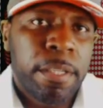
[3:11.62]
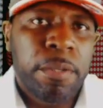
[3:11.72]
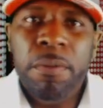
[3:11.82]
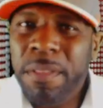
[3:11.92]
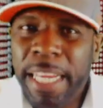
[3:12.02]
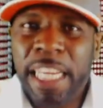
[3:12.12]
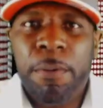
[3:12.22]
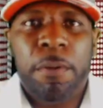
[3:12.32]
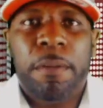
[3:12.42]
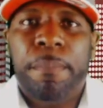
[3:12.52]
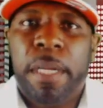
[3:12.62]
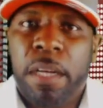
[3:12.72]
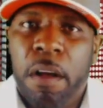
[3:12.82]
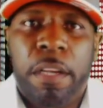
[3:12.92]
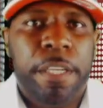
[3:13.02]
You think he would have been
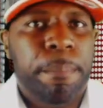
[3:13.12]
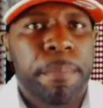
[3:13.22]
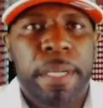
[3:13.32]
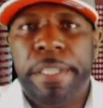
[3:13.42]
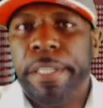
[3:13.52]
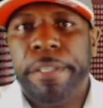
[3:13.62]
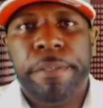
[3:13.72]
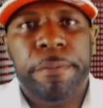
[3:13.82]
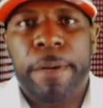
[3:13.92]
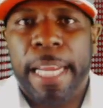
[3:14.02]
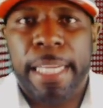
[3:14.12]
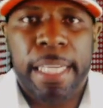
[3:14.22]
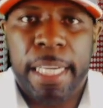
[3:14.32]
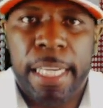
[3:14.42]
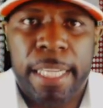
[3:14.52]
calling a bunch of little white
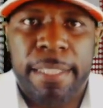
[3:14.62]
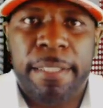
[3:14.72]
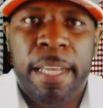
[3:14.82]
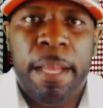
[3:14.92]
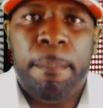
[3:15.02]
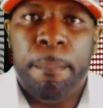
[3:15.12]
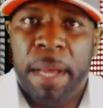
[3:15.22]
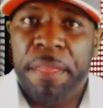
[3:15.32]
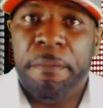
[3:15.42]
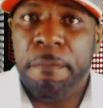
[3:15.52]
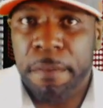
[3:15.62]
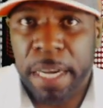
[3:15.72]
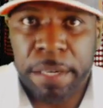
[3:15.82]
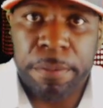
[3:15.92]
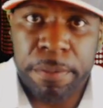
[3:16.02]
kids
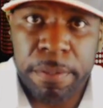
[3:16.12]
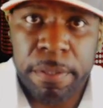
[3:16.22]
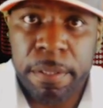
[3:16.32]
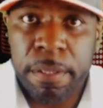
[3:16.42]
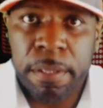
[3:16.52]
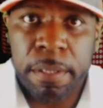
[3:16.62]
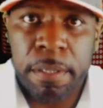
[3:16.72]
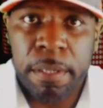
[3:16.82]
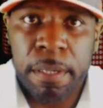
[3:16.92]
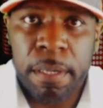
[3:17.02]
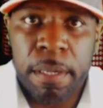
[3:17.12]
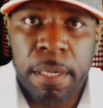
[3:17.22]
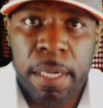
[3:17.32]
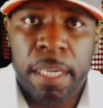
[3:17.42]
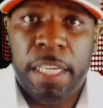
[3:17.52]
motherfuckers?
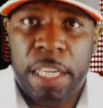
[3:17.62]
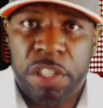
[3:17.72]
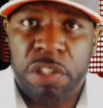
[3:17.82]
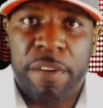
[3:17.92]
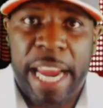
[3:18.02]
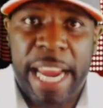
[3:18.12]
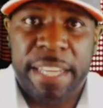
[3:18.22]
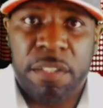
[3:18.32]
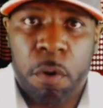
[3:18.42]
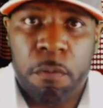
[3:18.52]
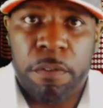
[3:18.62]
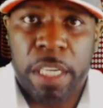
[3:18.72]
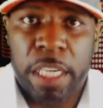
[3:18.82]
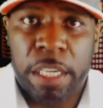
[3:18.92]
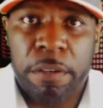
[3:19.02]
Get your ass over
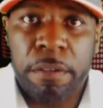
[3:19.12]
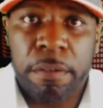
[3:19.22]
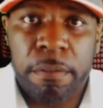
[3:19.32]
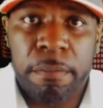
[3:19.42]
here.